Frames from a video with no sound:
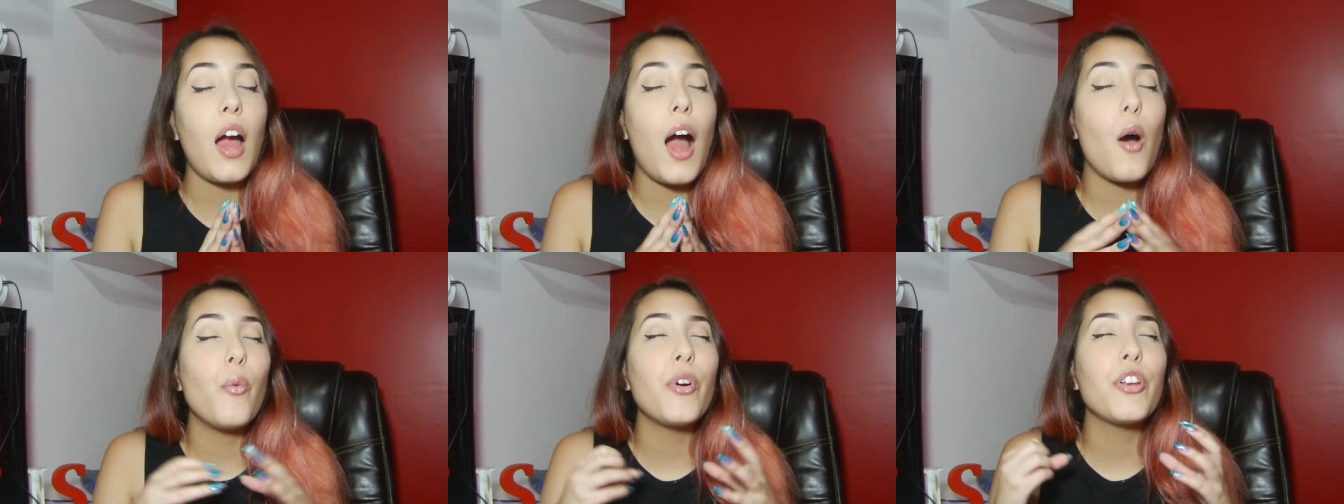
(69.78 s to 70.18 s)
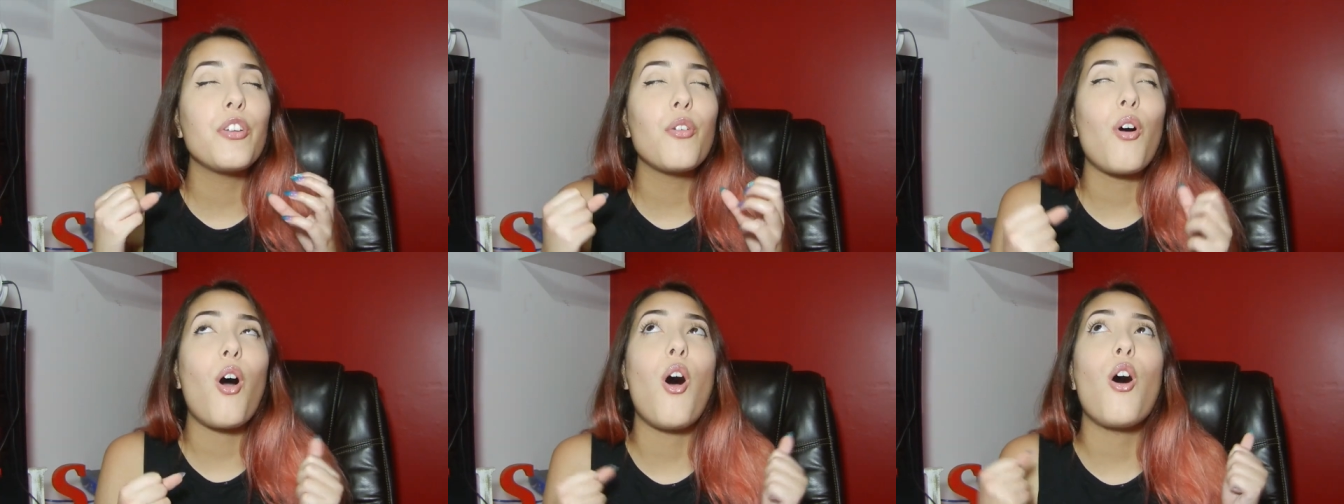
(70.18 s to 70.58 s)
I want
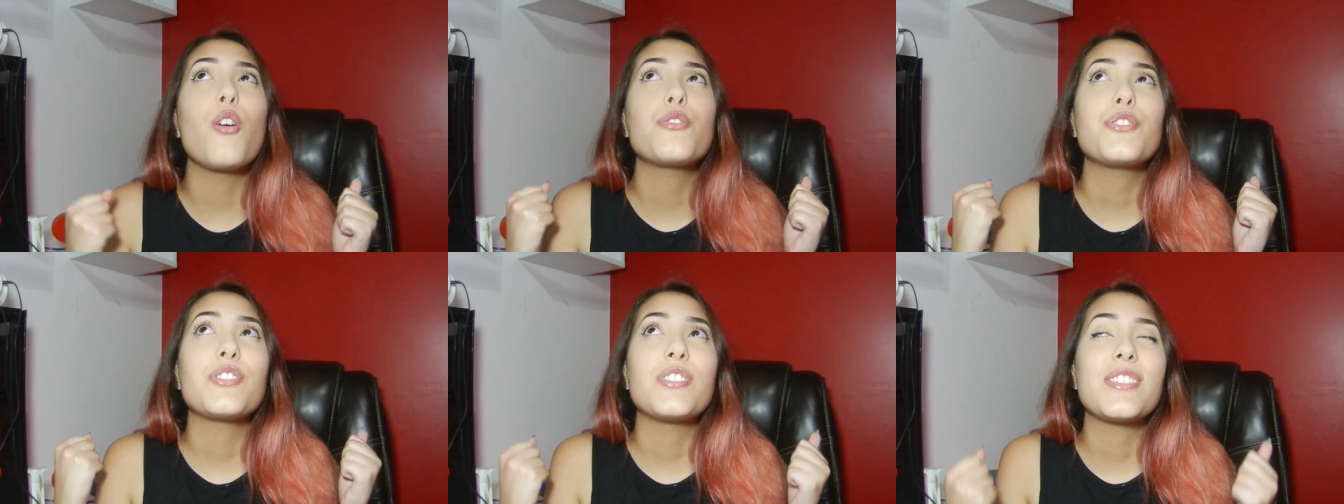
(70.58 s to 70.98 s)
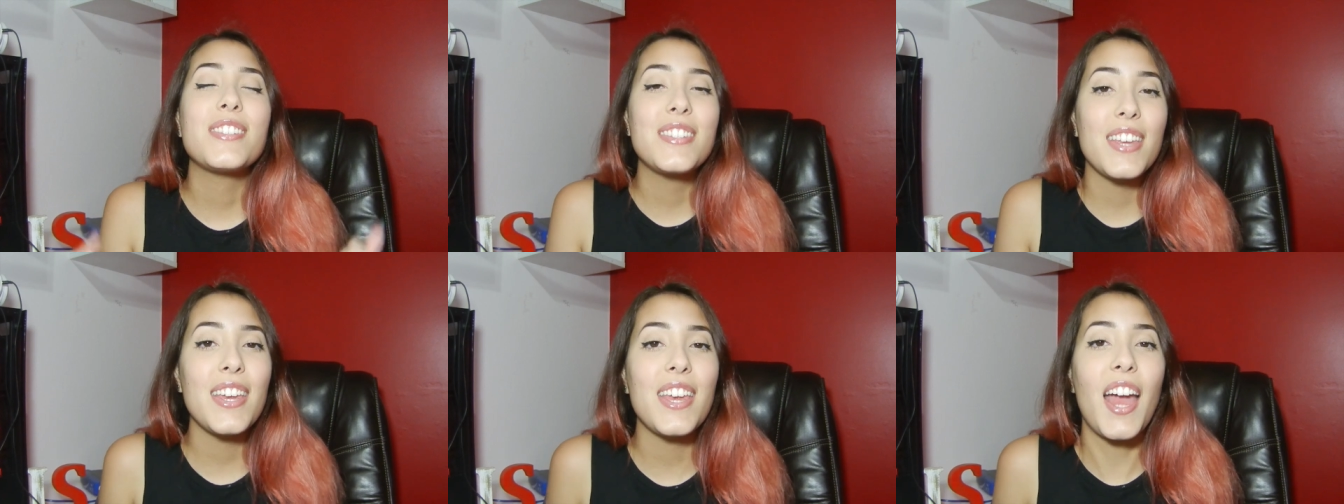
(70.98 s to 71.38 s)
you all to
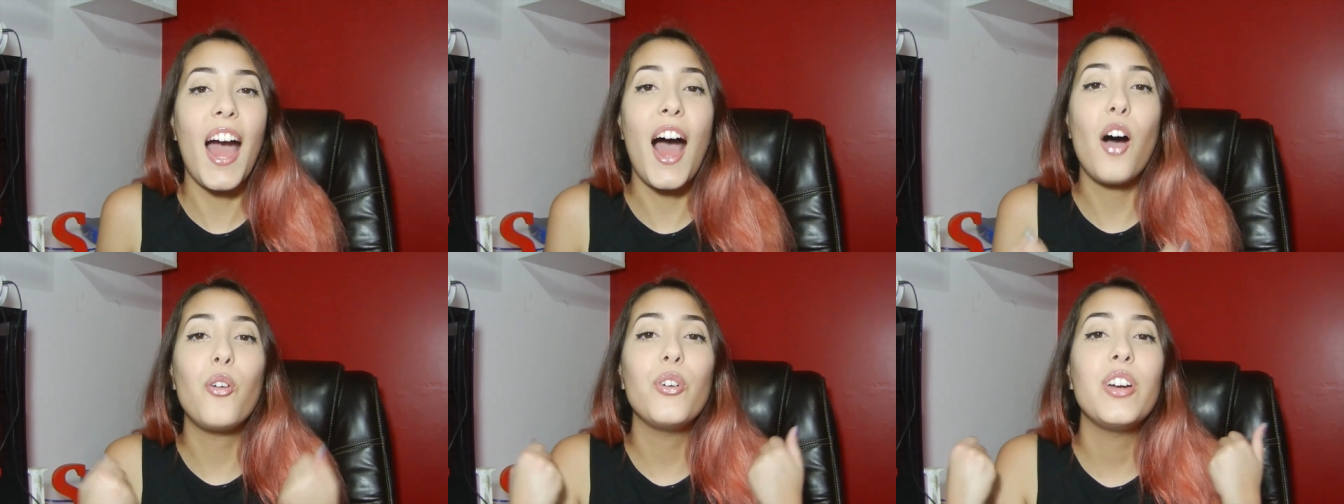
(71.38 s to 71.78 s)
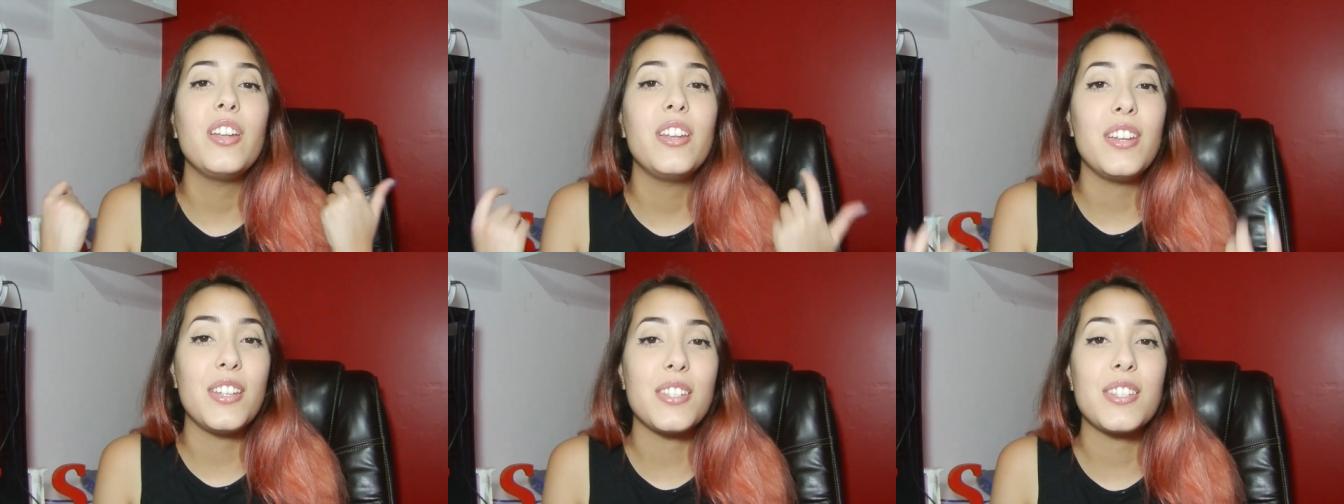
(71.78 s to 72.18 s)
see how it
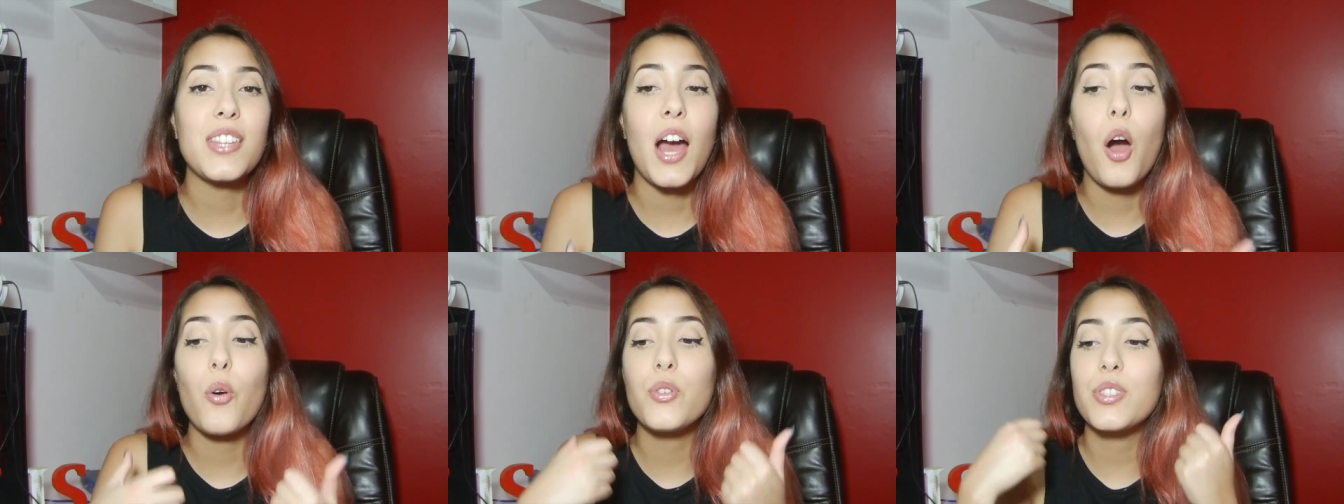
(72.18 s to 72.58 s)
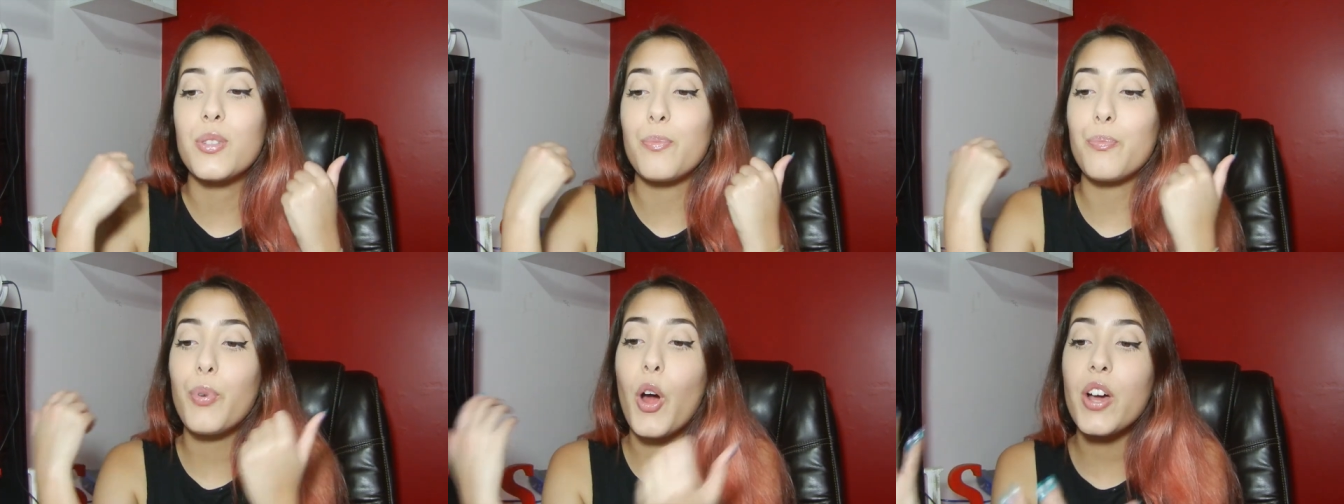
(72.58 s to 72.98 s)
is, how is the
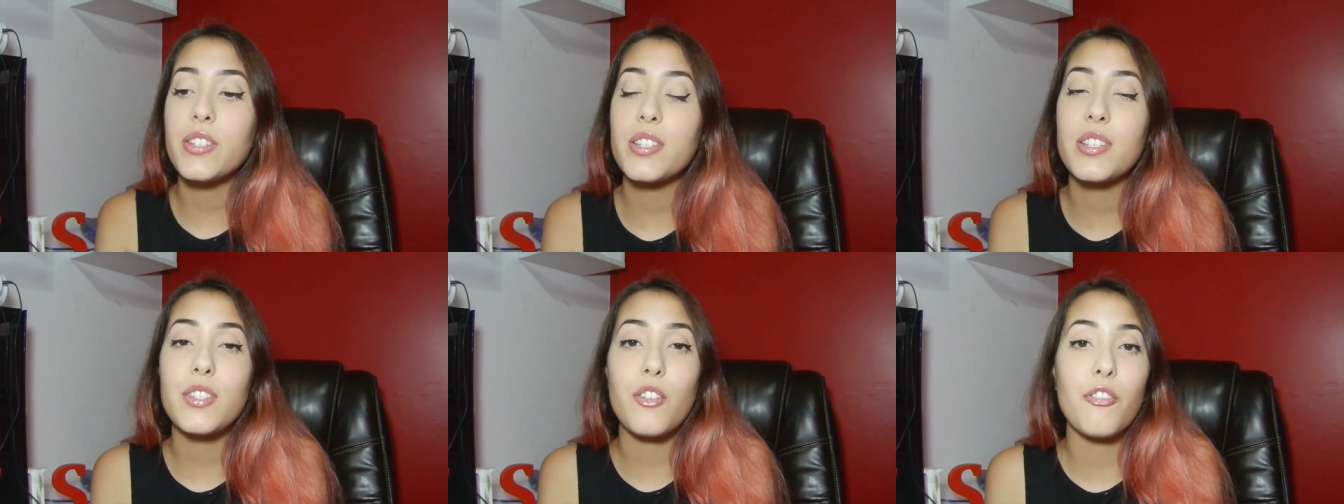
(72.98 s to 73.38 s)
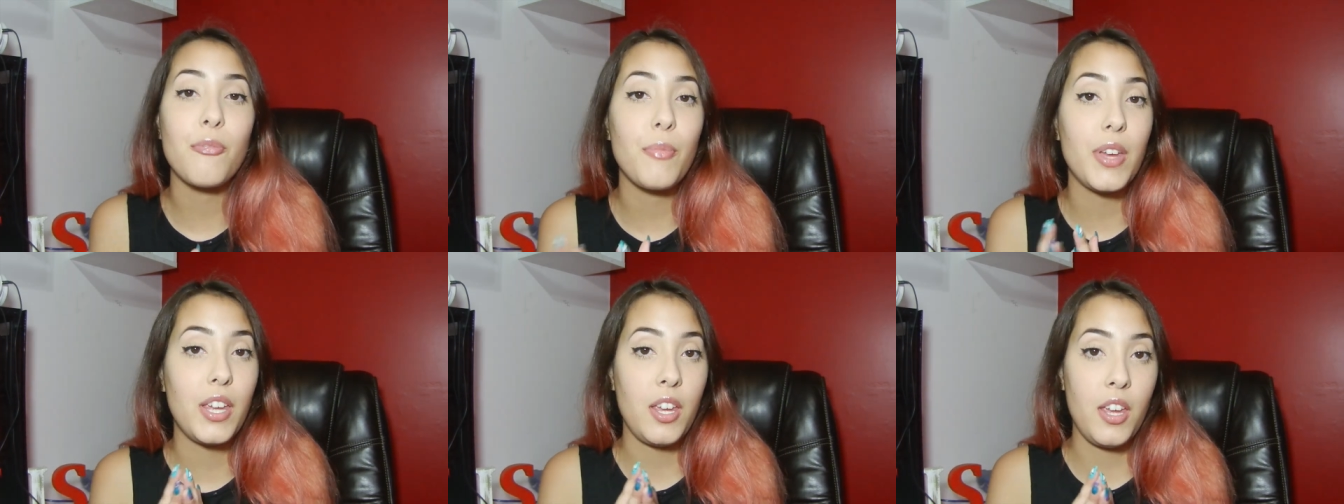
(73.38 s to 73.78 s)
process of
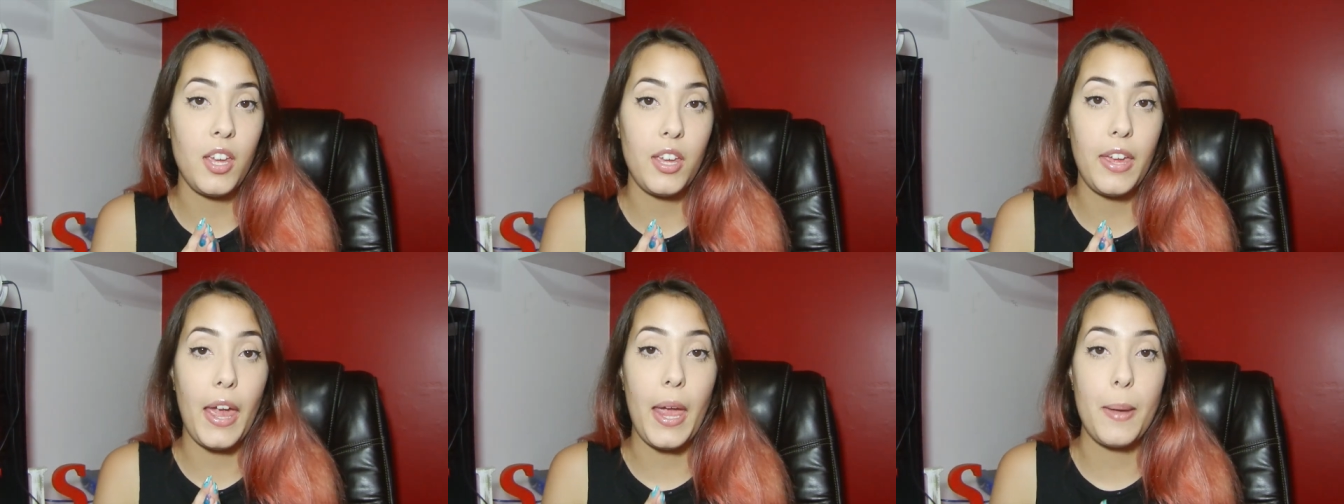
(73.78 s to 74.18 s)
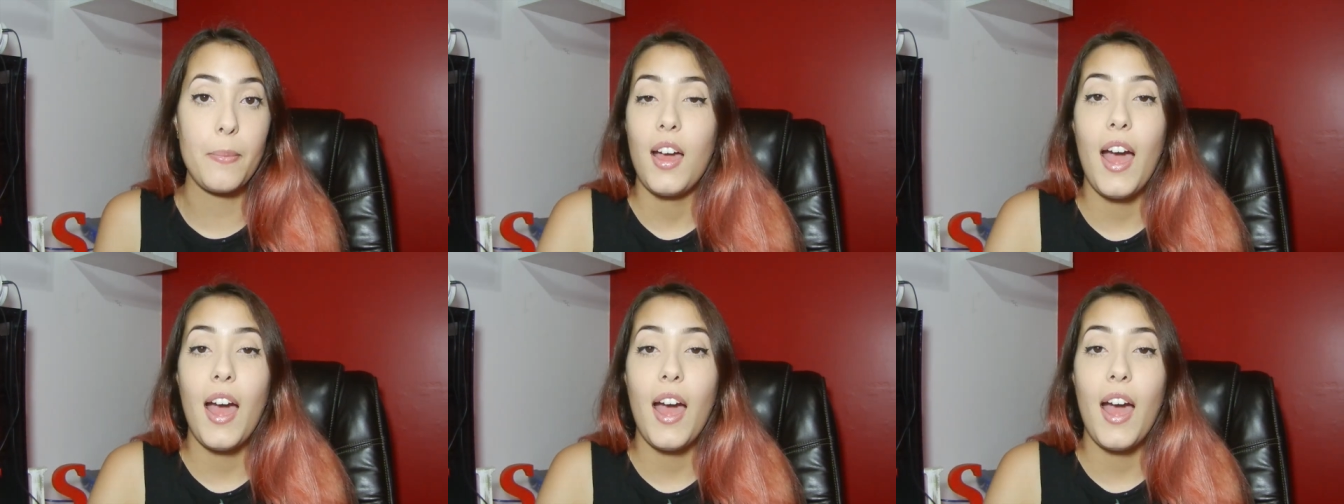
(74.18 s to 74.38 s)
making a game,